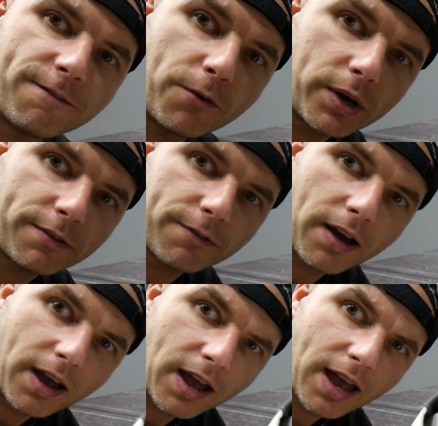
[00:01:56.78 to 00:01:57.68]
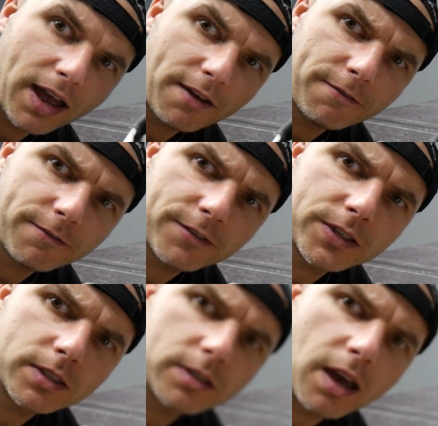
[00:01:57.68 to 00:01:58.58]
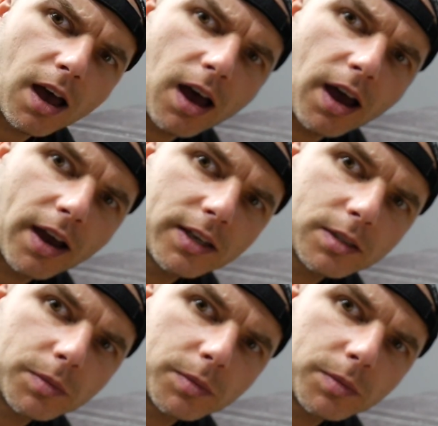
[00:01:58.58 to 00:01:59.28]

45 size,